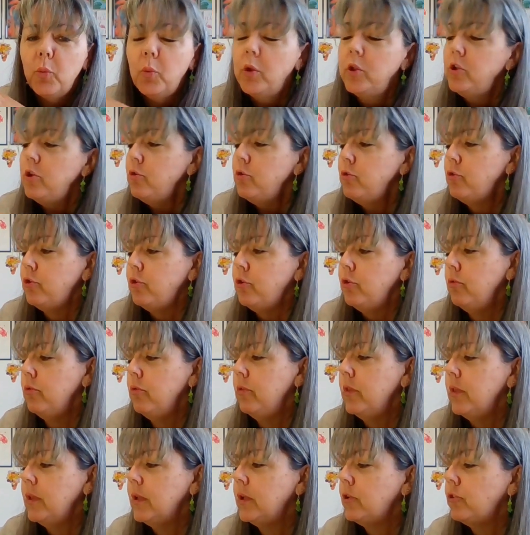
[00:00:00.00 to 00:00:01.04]
when you do
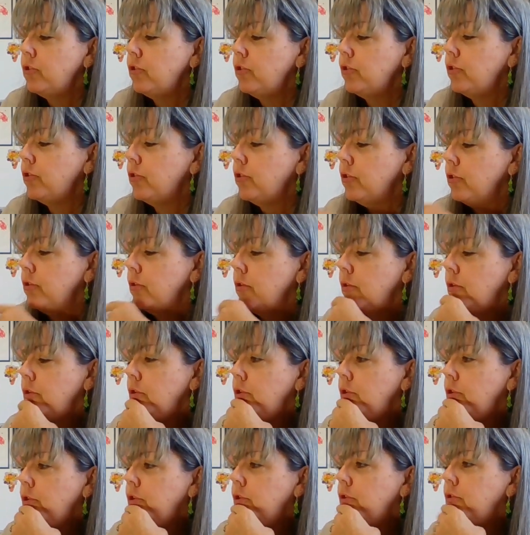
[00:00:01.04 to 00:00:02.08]
this,
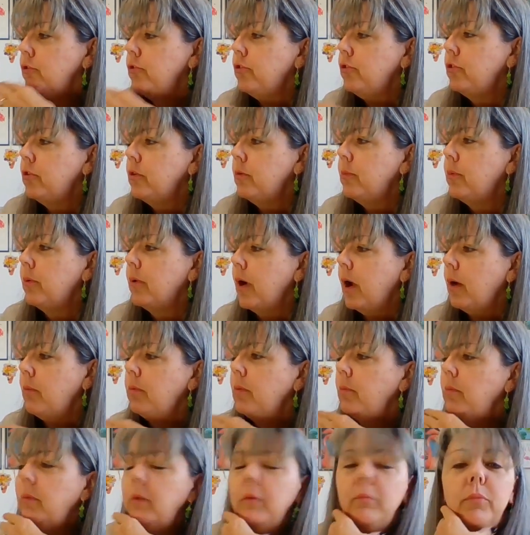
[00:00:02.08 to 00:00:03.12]
you should
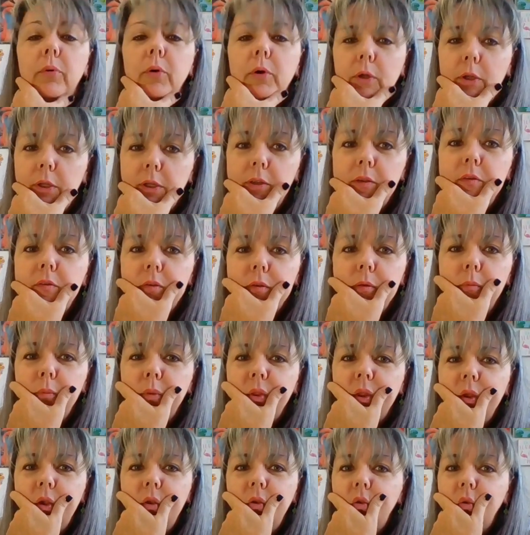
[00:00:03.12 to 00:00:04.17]
probably put it
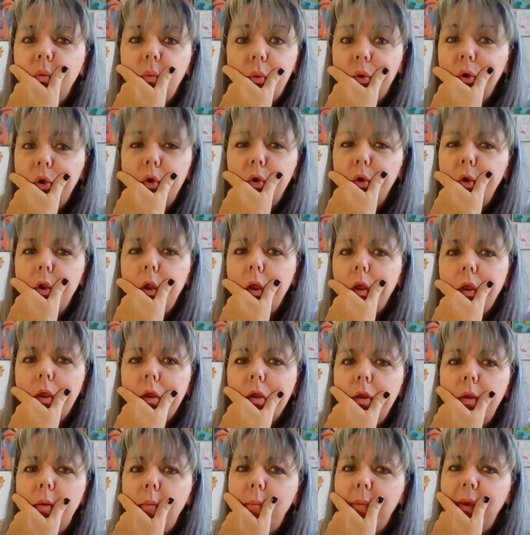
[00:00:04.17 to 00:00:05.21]
someplace where you're not
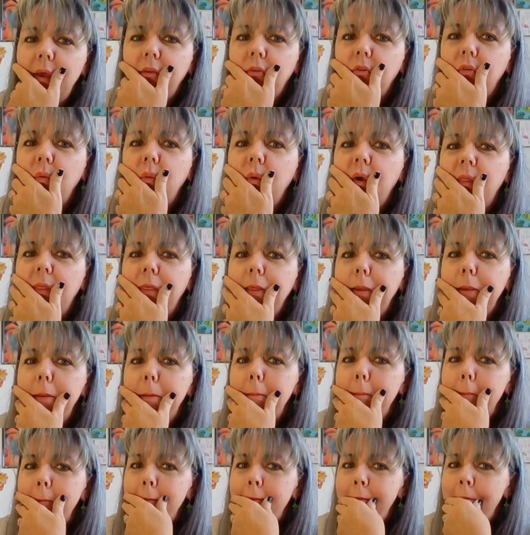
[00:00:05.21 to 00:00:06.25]
going to mess with it.
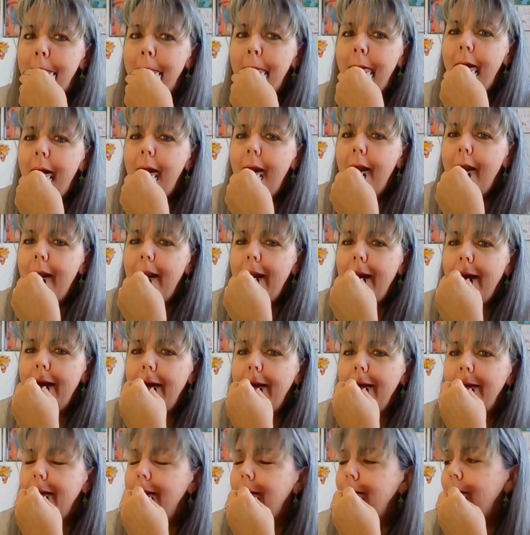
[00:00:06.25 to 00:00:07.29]

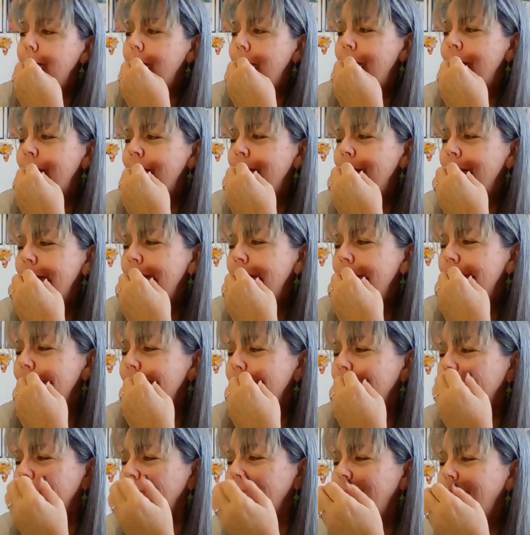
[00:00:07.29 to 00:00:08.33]
I've
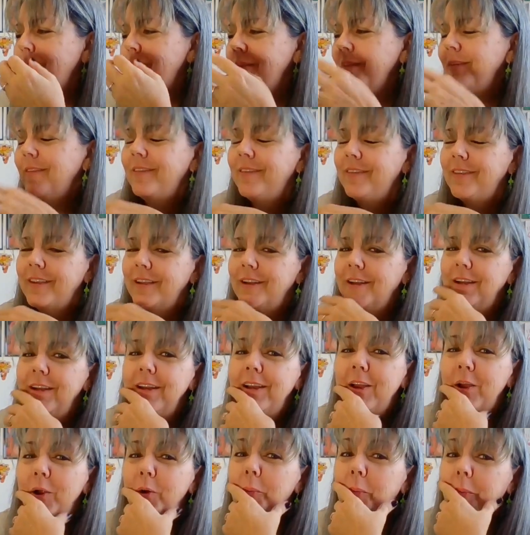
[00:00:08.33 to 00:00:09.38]
been
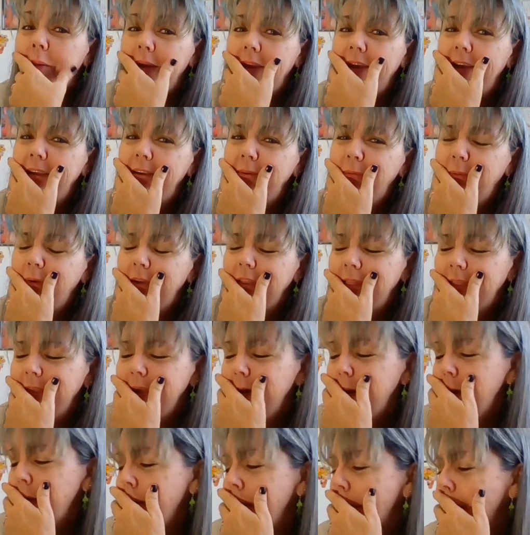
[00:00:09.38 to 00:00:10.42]
sitting here playing with
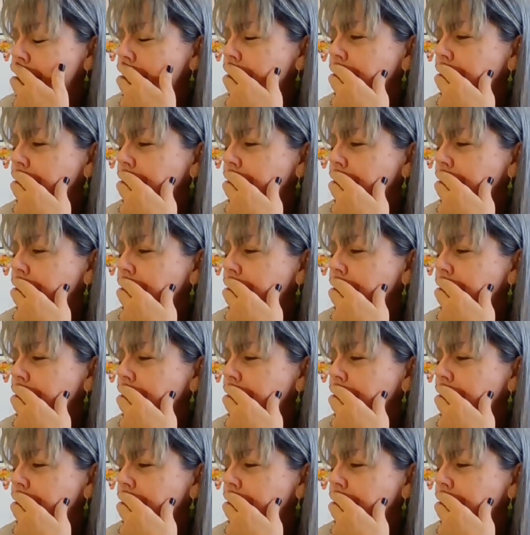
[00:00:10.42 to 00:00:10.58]
it,